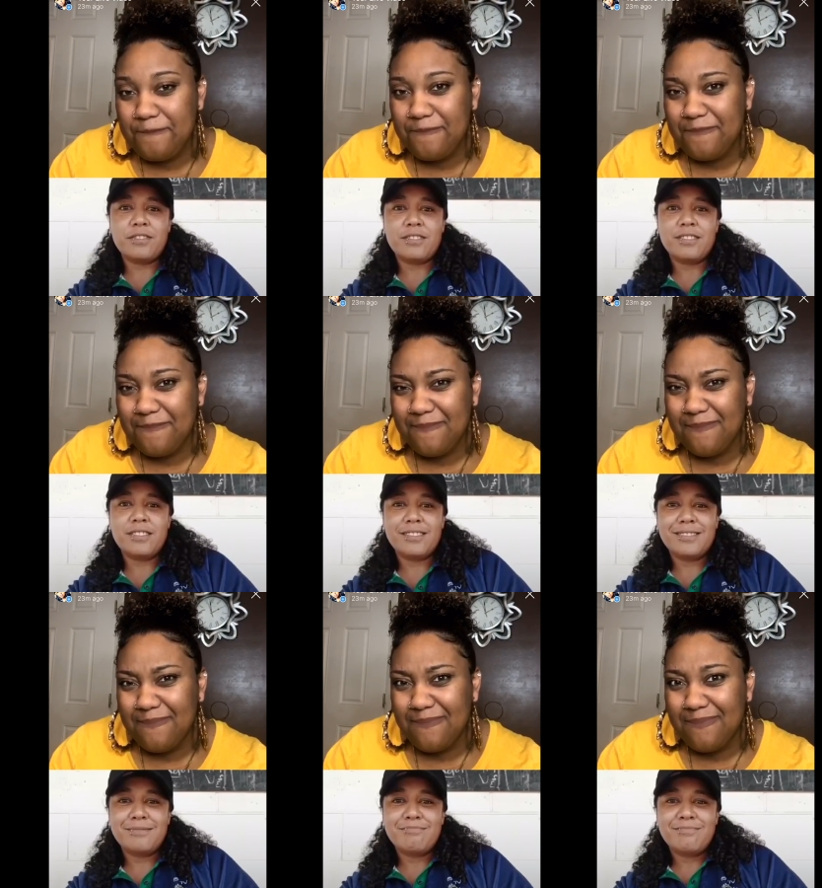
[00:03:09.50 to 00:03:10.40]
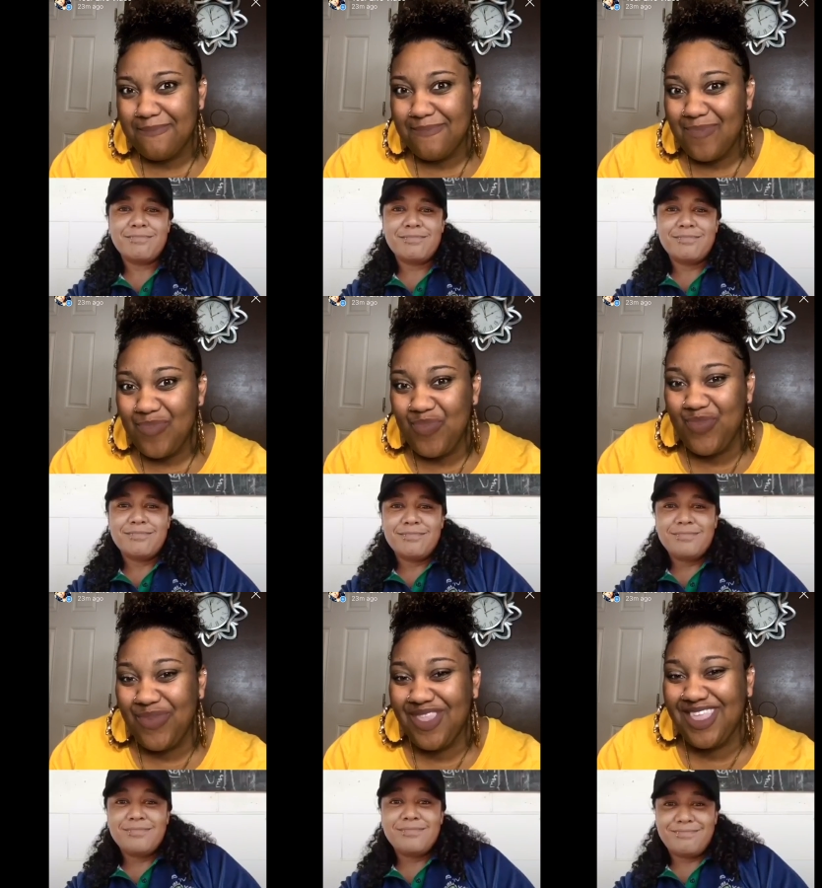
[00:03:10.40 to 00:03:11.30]

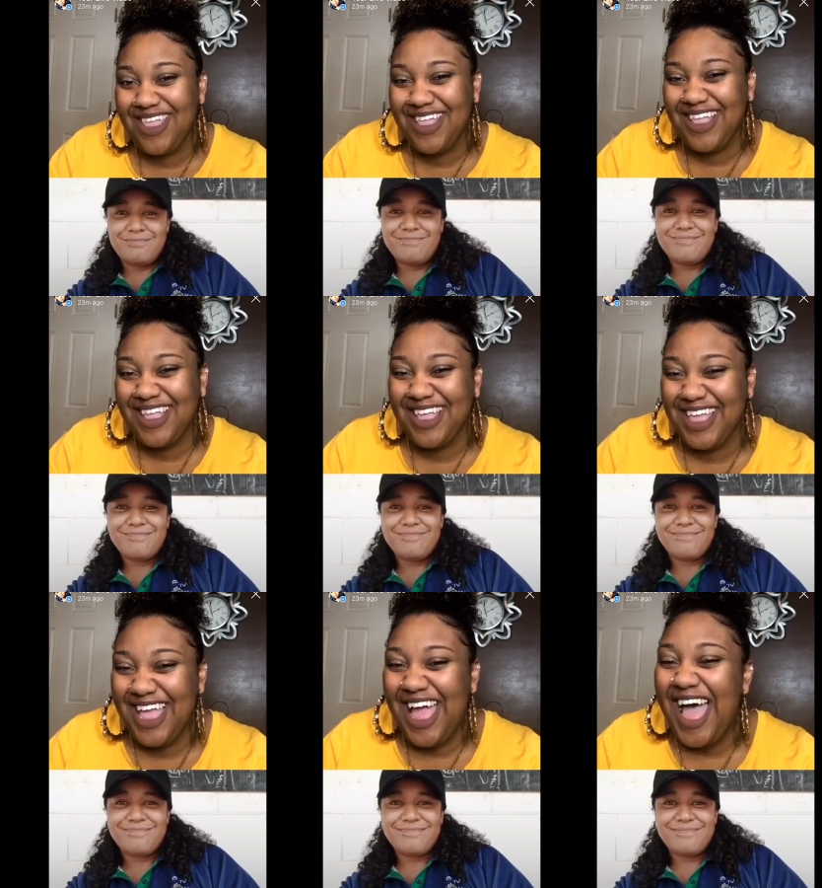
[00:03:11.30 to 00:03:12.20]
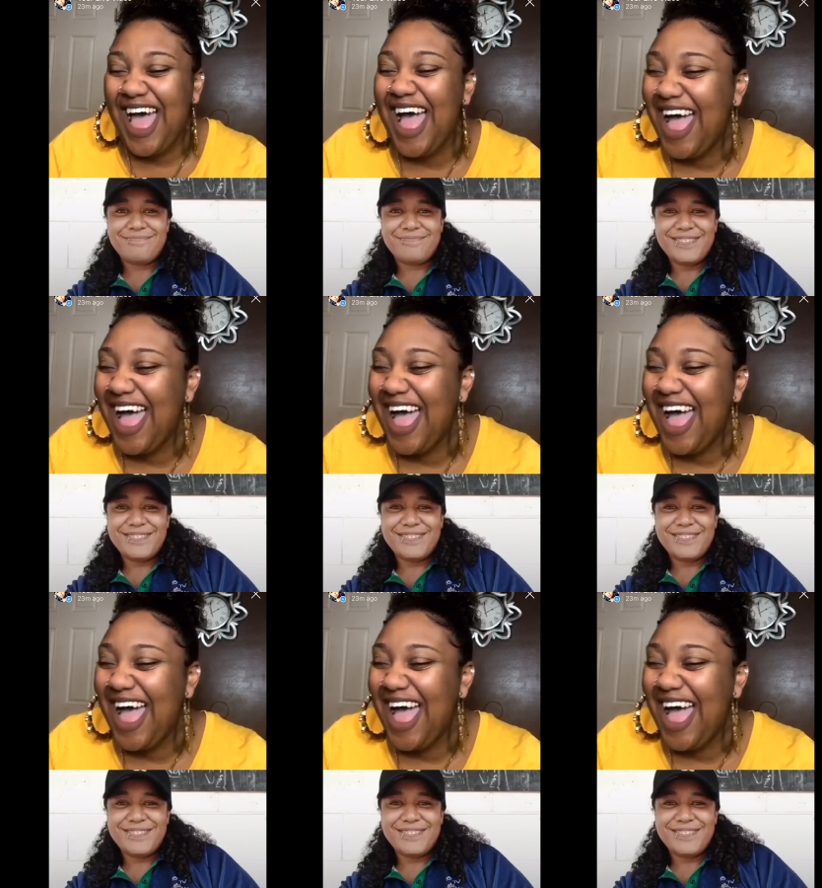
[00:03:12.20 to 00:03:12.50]
No one is speaking in this clip.